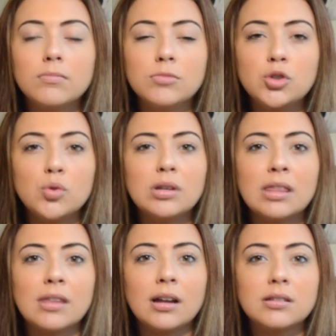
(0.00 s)
do
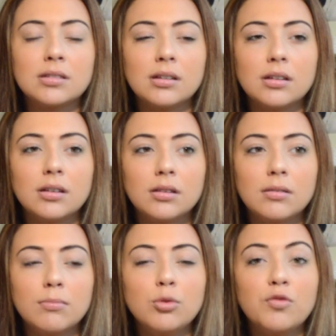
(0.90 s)
anything to
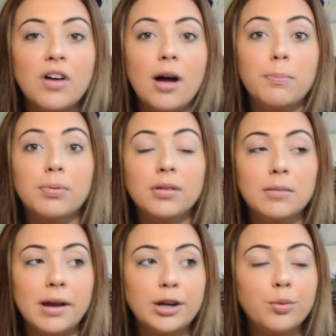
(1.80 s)
move up
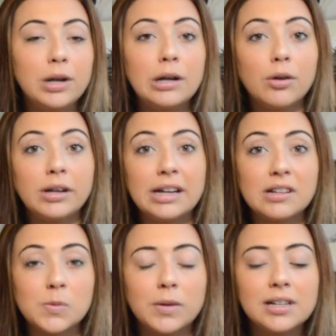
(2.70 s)
in my career or get
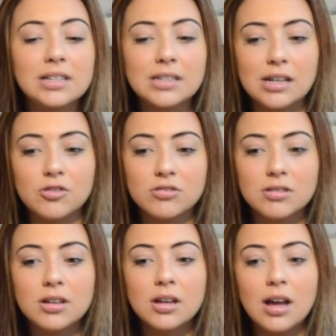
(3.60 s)
experience, and
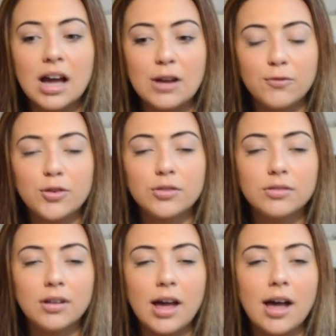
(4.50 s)
just I felt
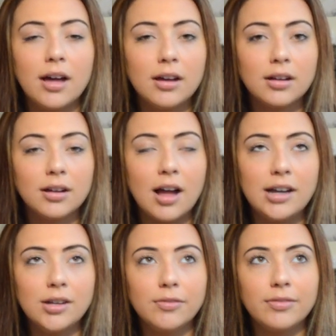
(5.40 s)

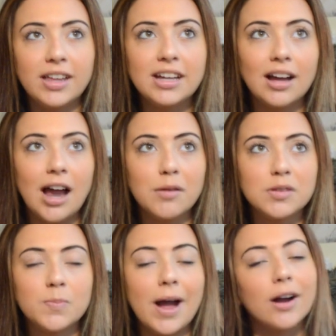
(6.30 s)
kind of like I
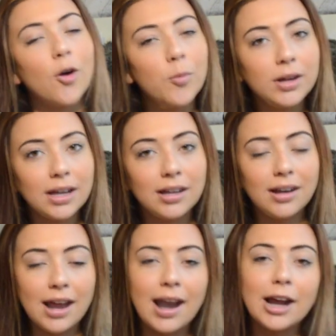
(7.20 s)
was back home
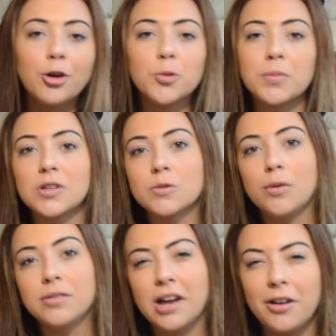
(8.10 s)
again. And I grew up in a
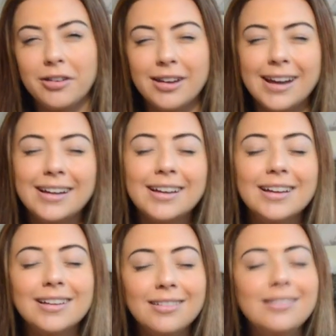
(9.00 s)
small town and I
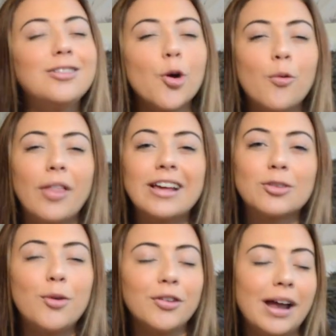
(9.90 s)
don't like
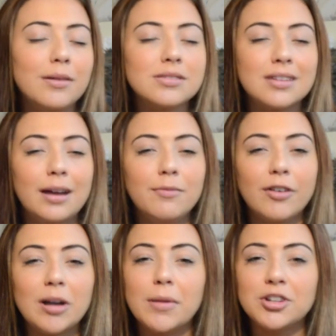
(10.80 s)
small towns. I'm
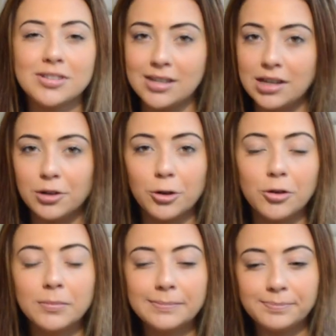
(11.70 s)
very much a city
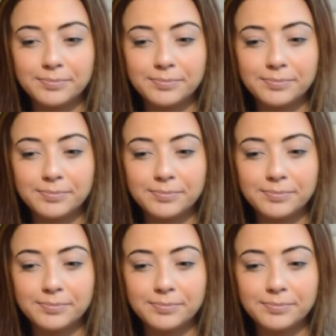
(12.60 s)
girl.